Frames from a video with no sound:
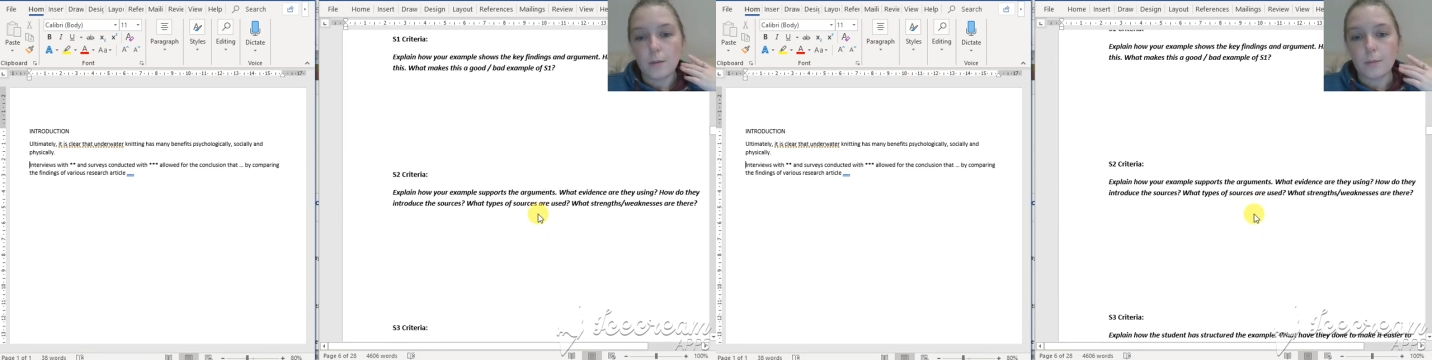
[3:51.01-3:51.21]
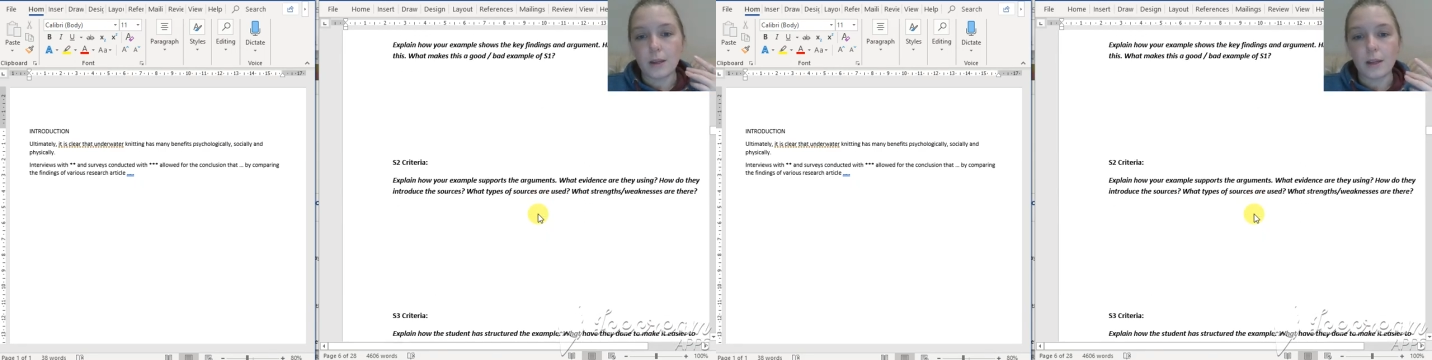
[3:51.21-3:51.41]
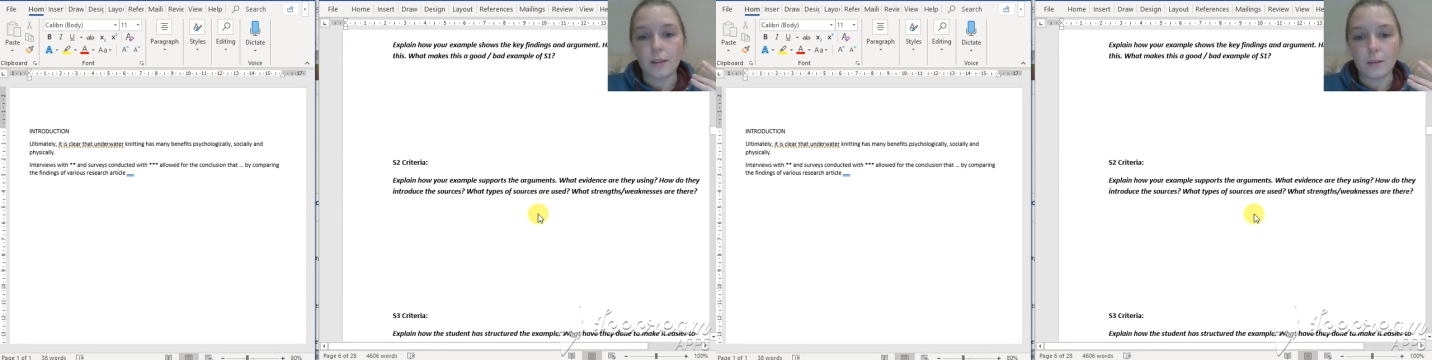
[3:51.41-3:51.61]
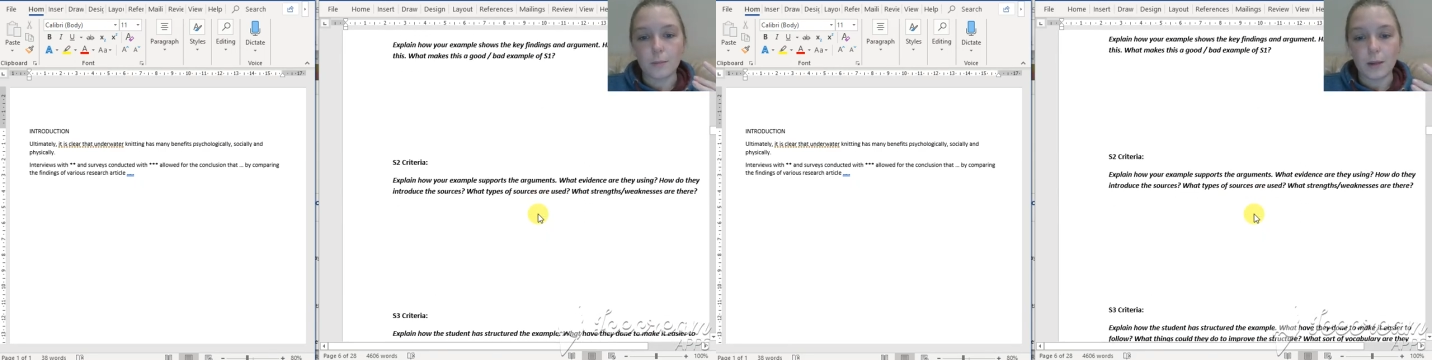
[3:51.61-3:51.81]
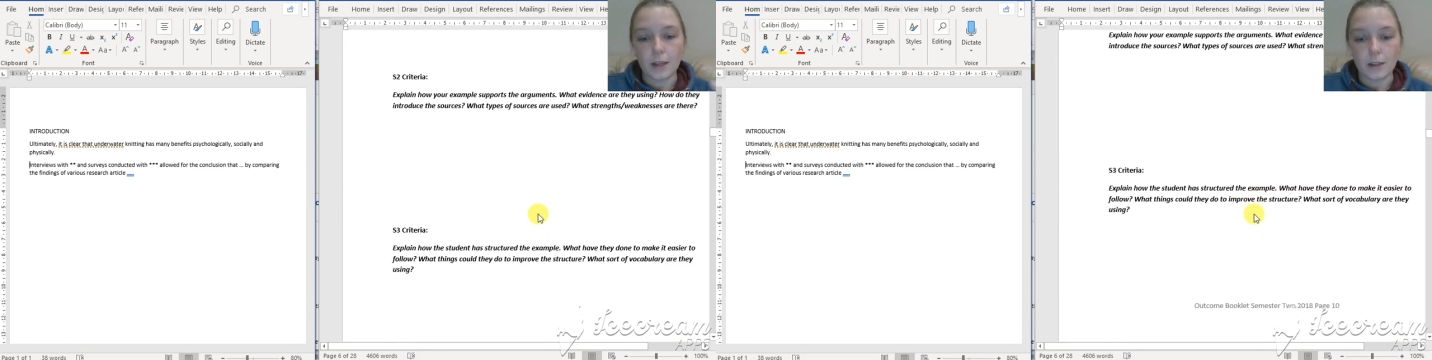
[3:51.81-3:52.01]
being the
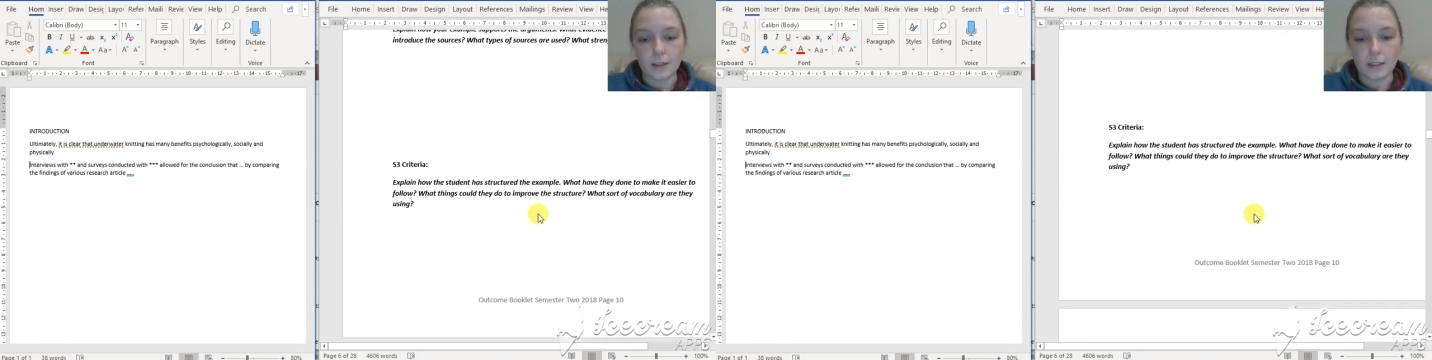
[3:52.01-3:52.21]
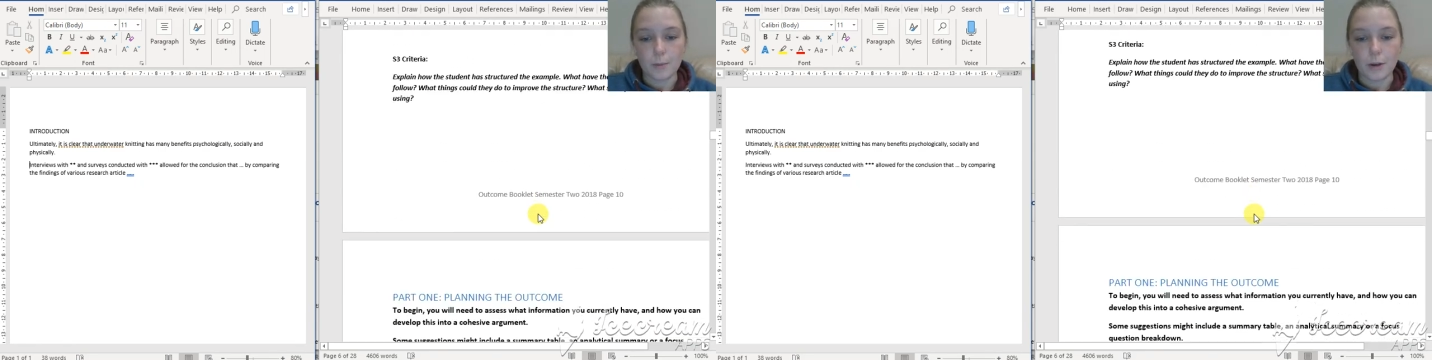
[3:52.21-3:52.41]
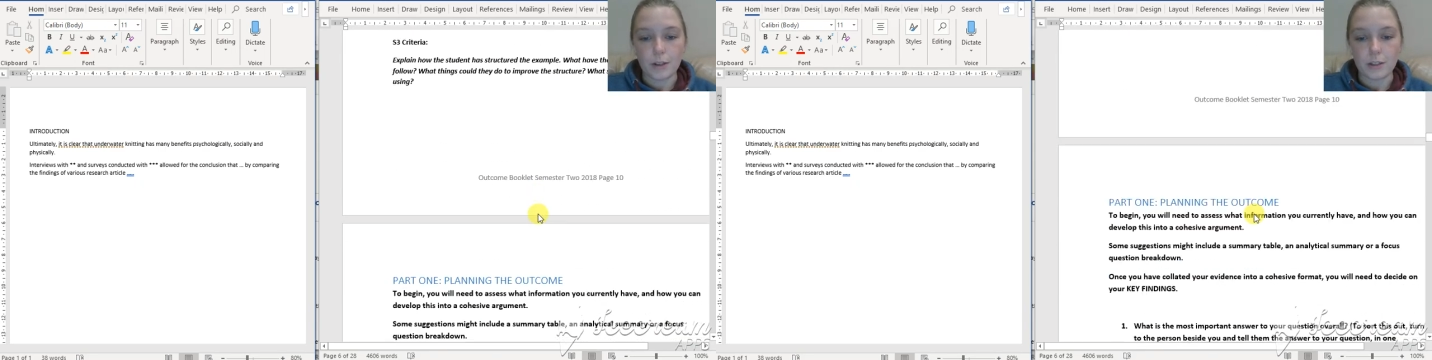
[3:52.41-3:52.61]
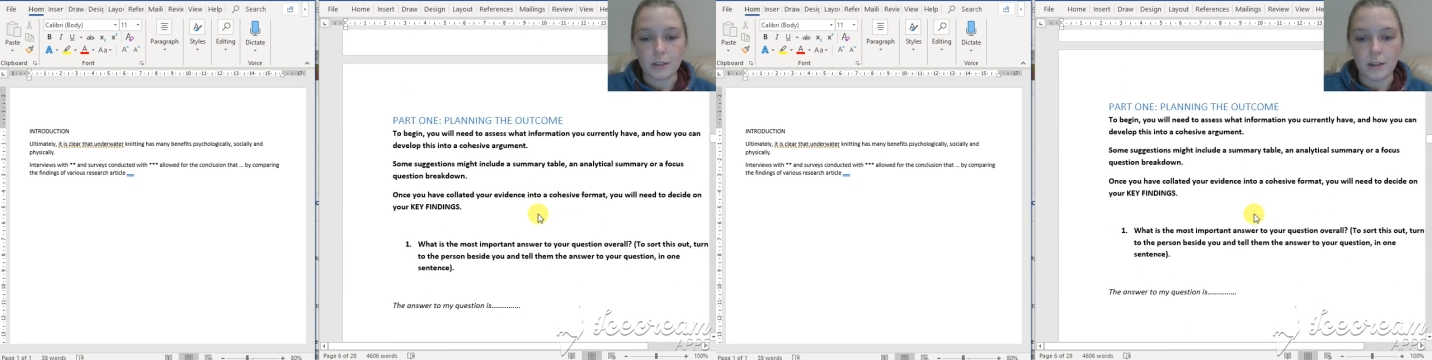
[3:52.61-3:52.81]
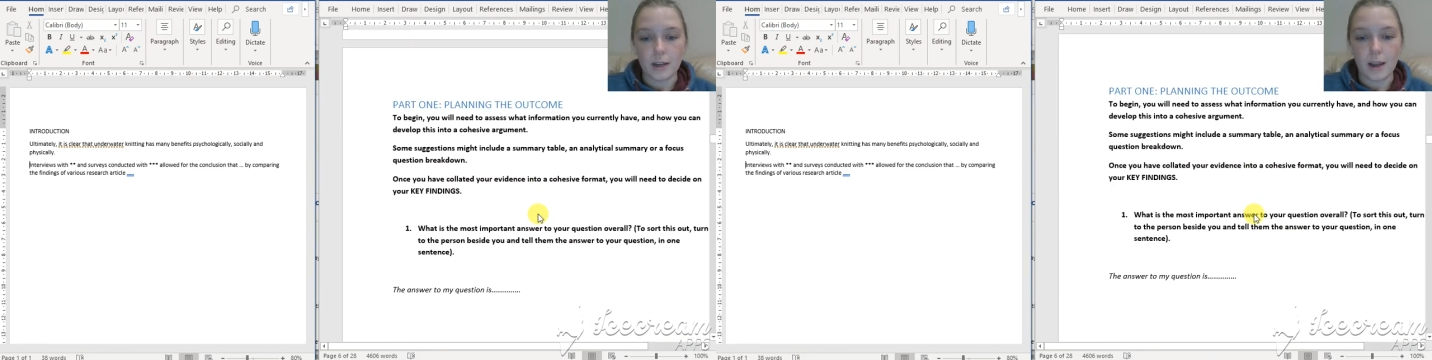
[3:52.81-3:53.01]
mean, nasty
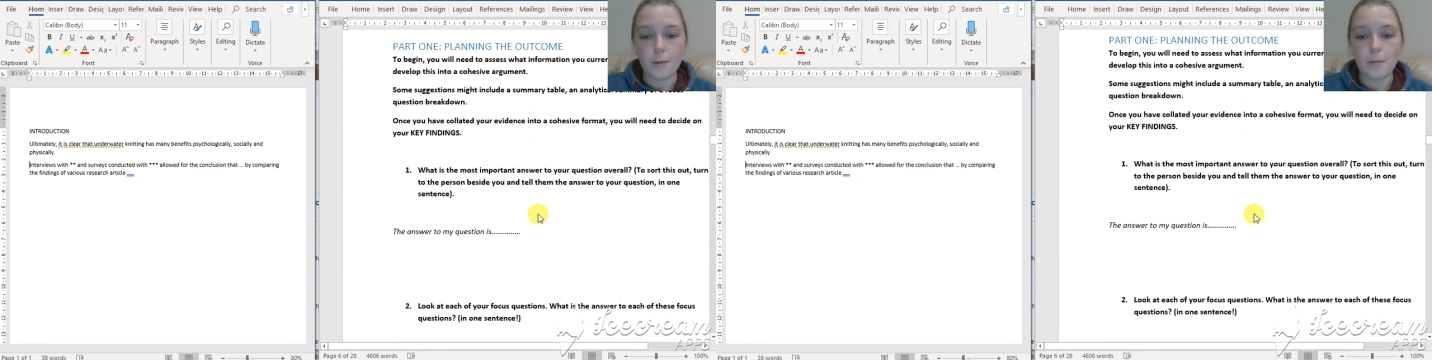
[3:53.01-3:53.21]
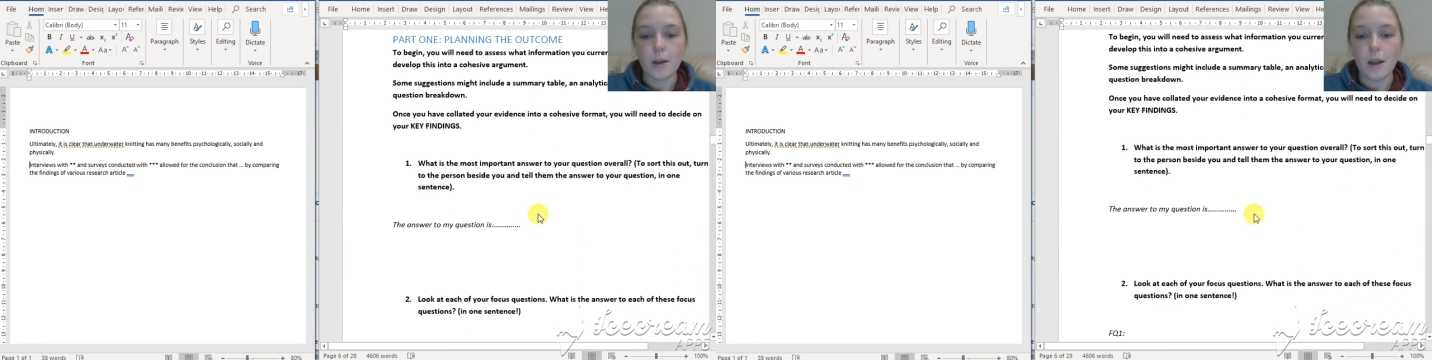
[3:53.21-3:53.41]
person I am,